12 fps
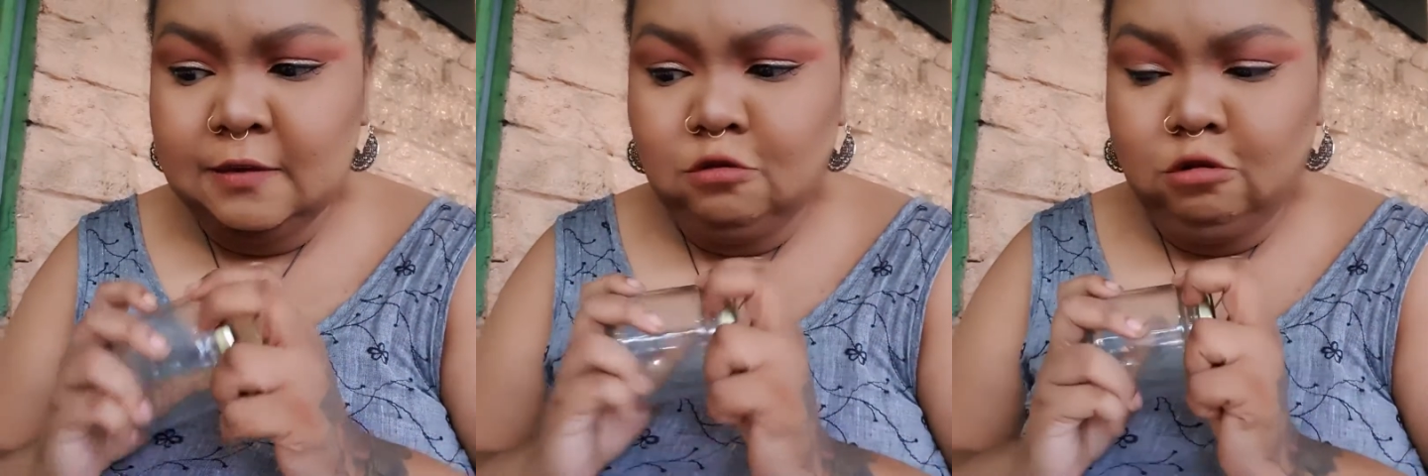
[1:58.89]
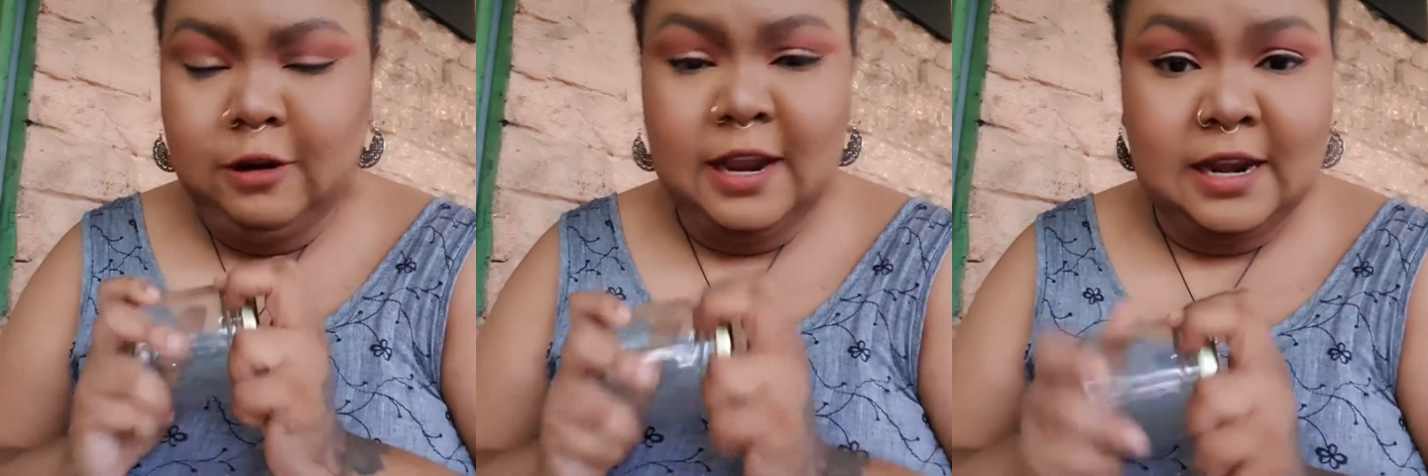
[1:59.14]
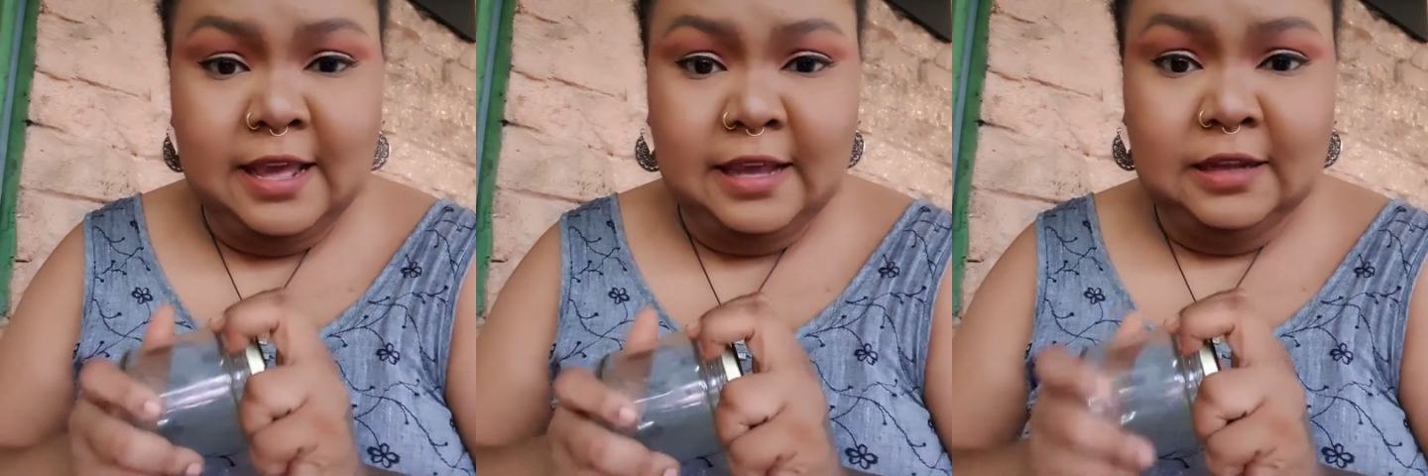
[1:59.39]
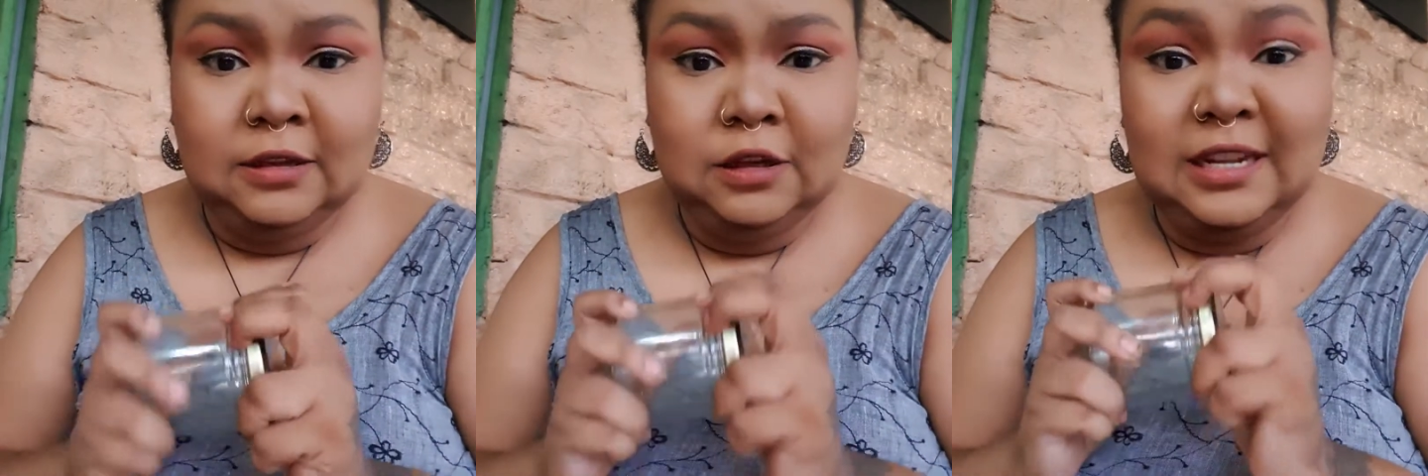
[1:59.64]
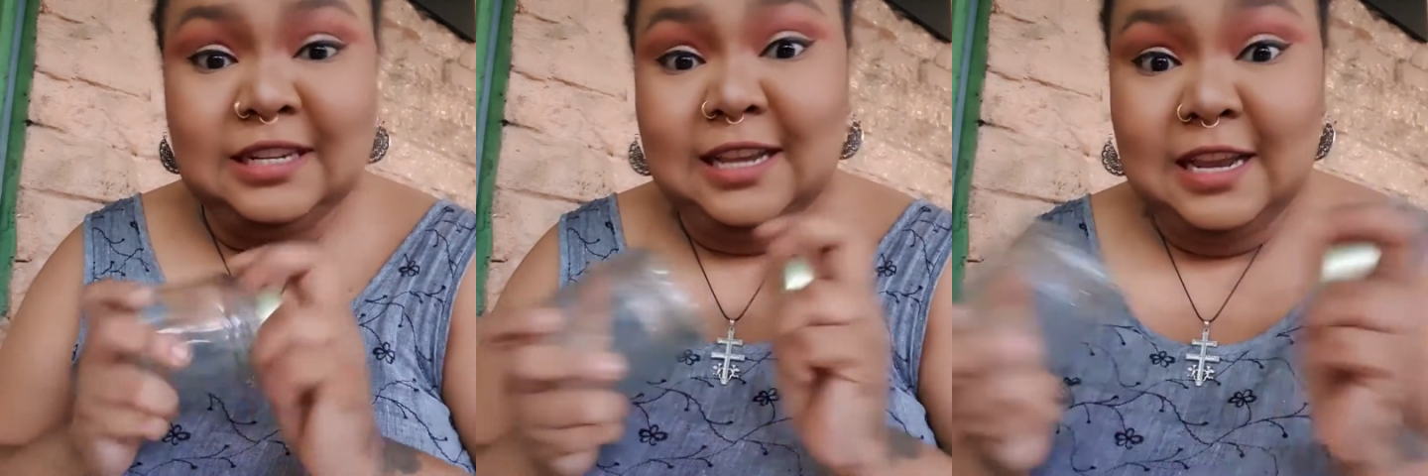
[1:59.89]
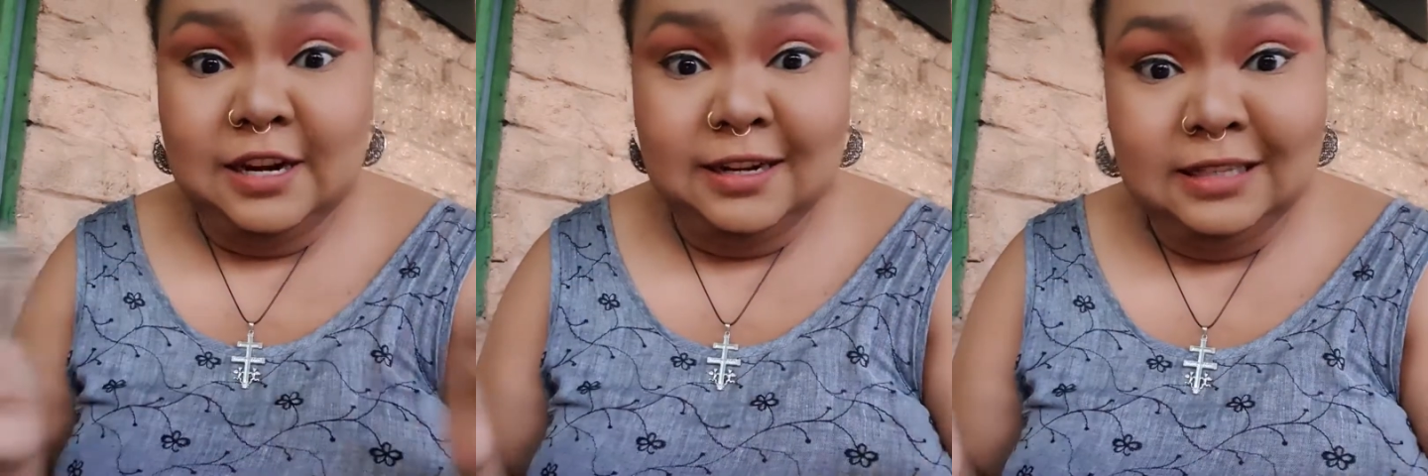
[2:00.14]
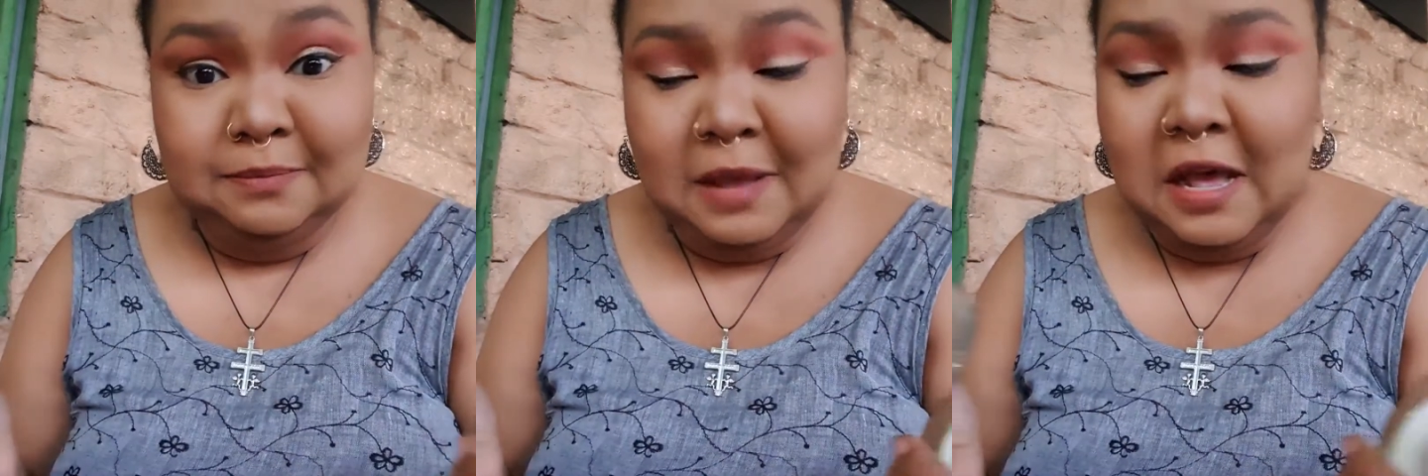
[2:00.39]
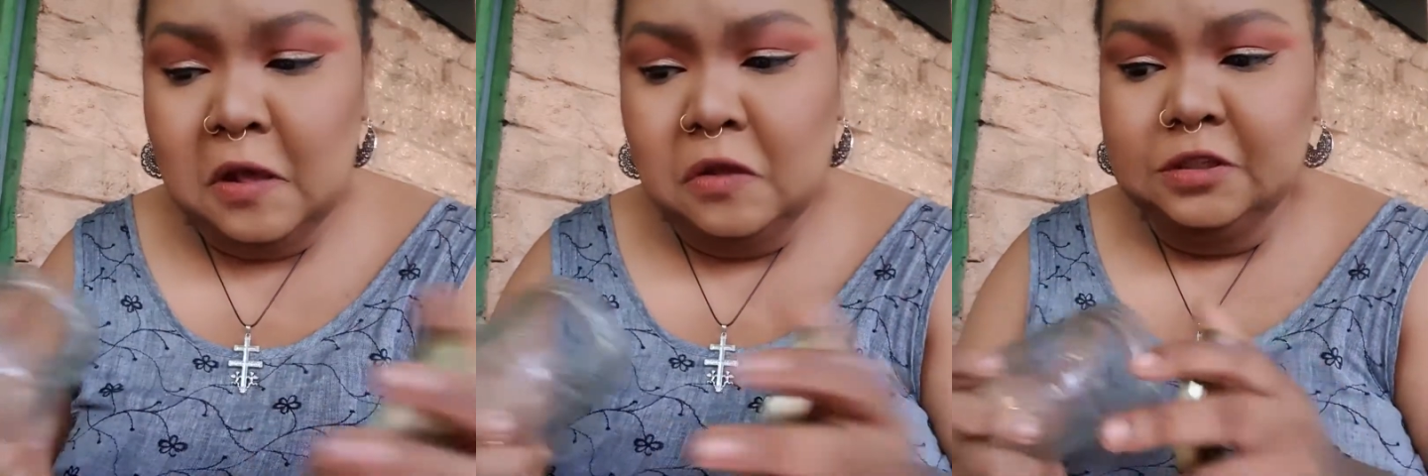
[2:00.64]
creating container
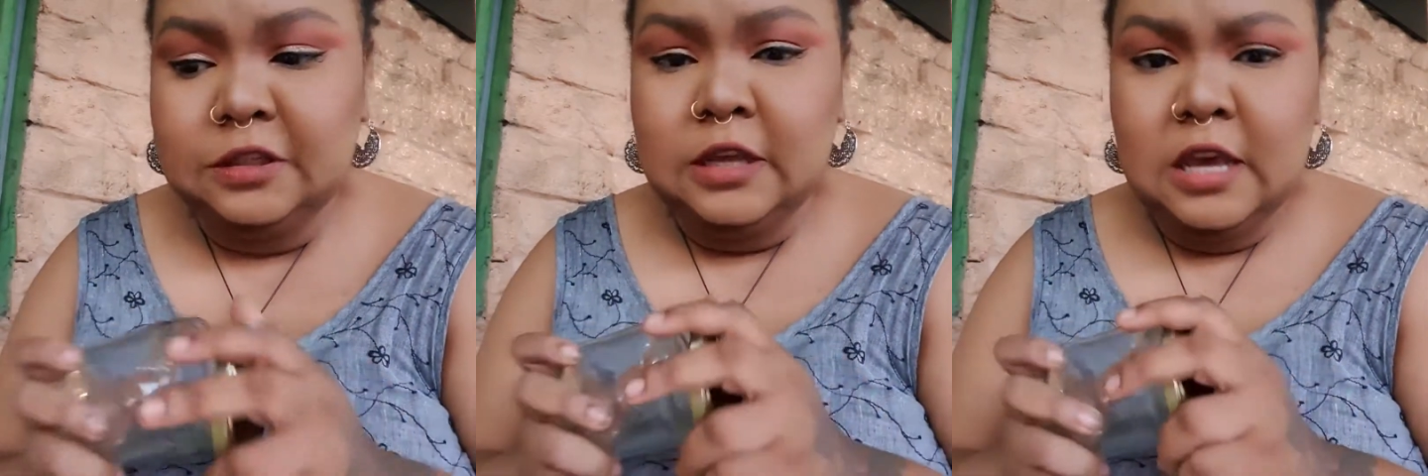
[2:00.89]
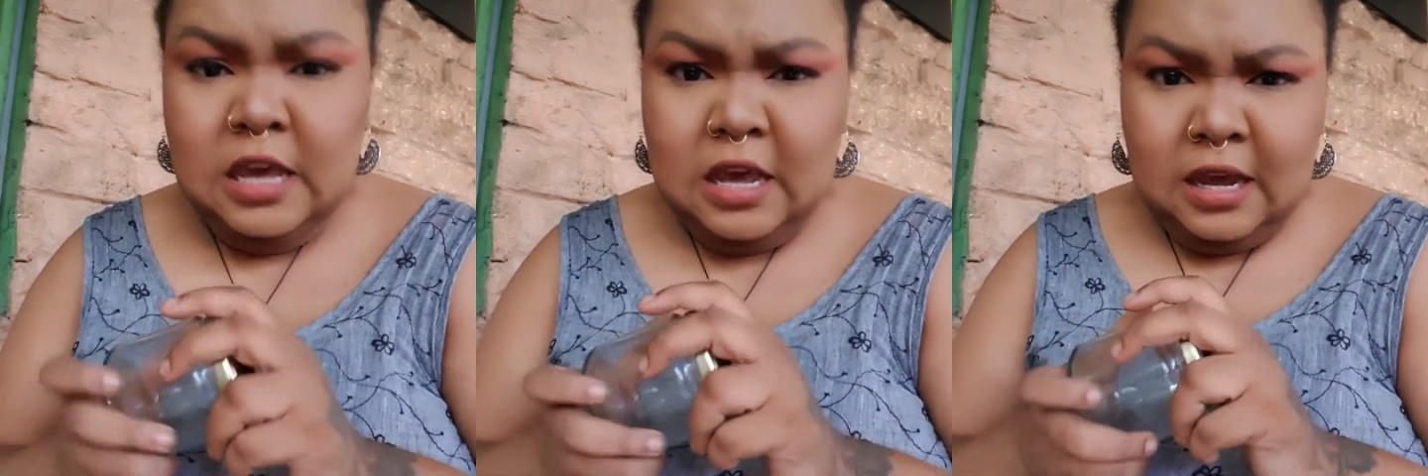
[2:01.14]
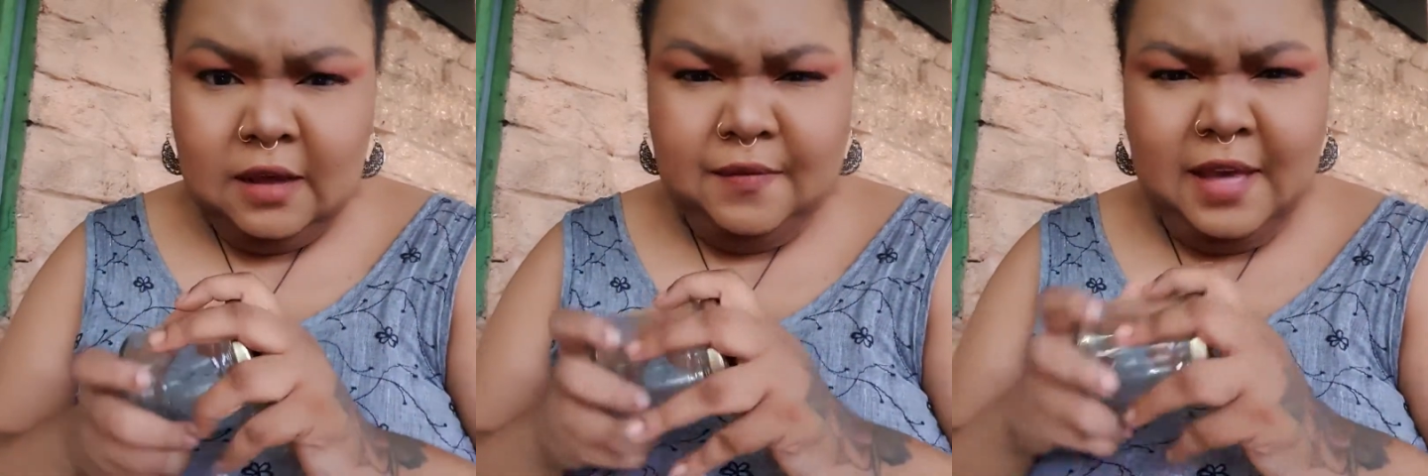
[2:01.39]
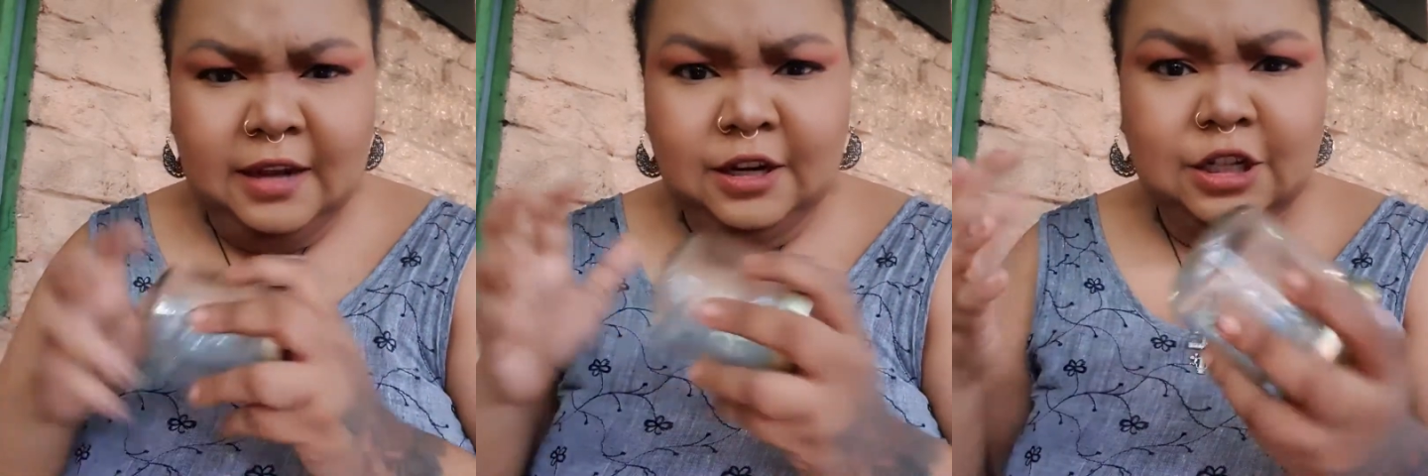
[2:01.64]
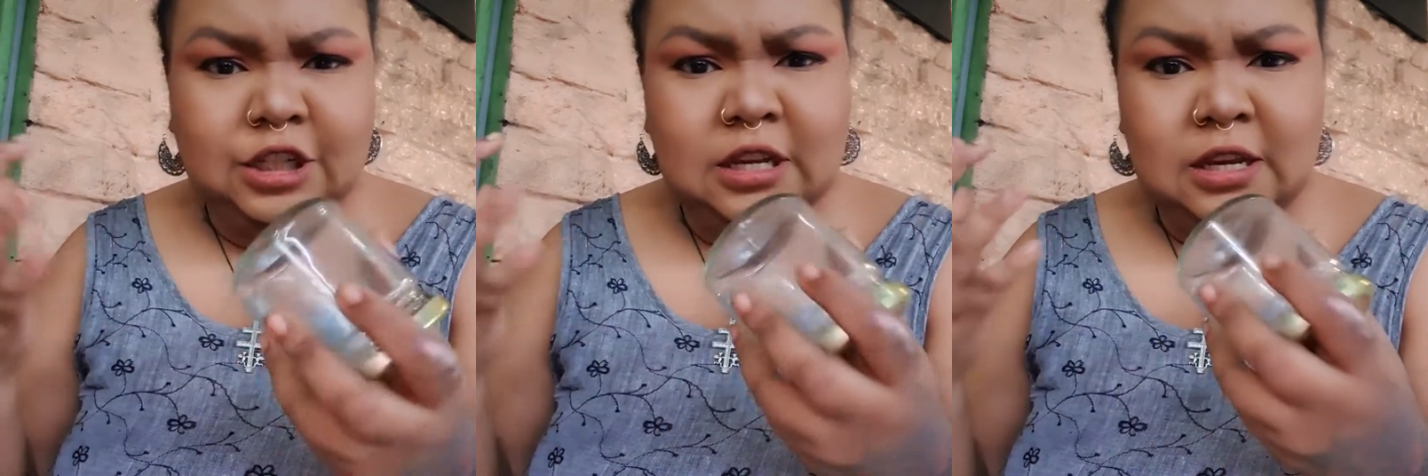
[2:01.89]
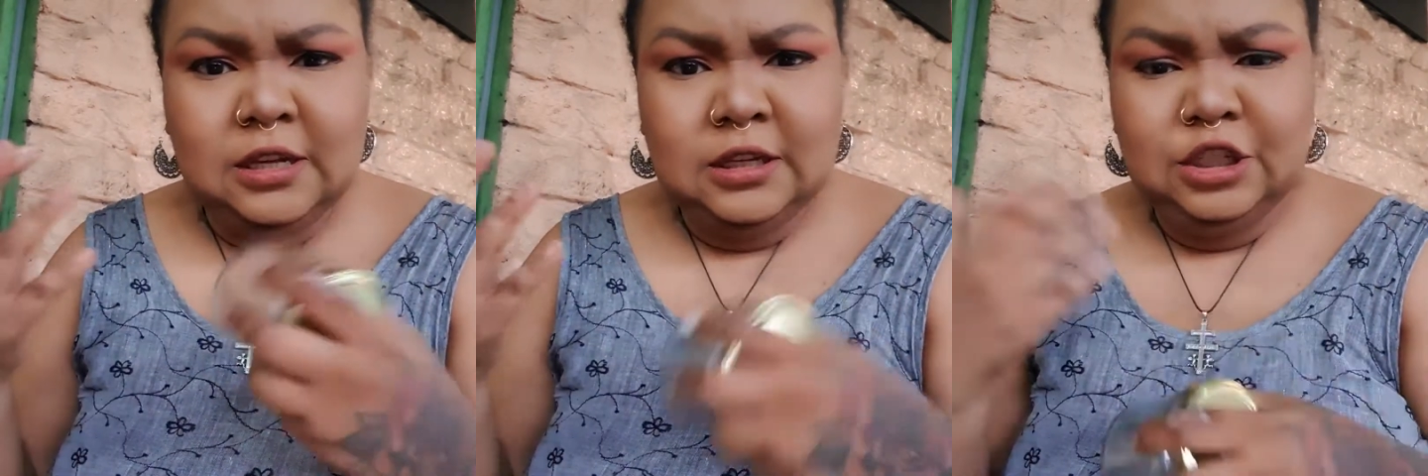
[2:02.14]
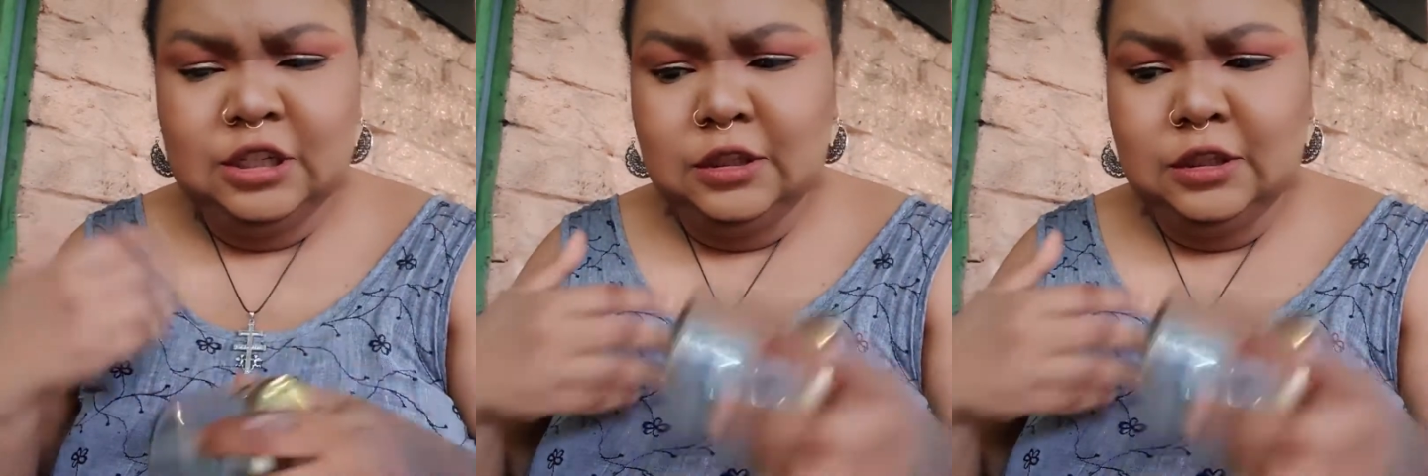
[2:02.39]
spells, the energy just